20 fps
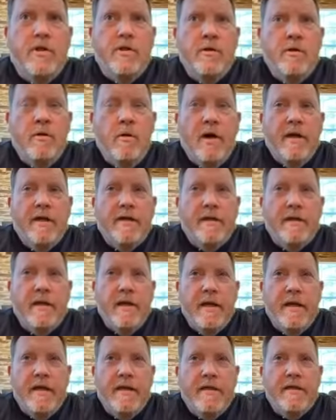you know a,
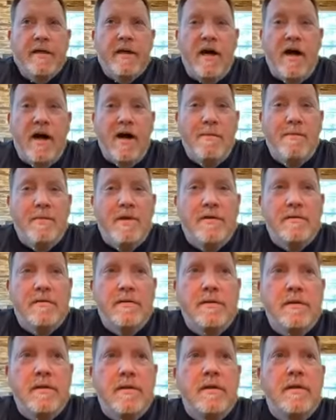a
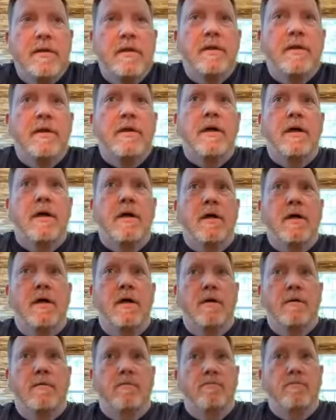common
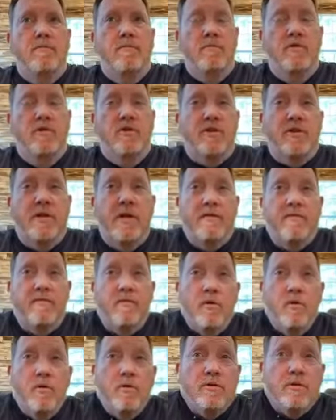uh, set
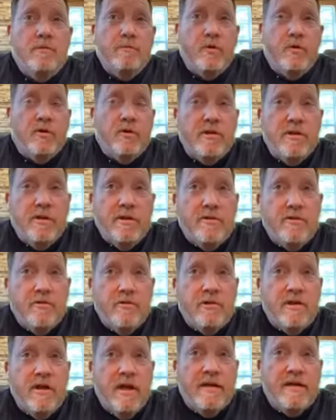of rules and procedures.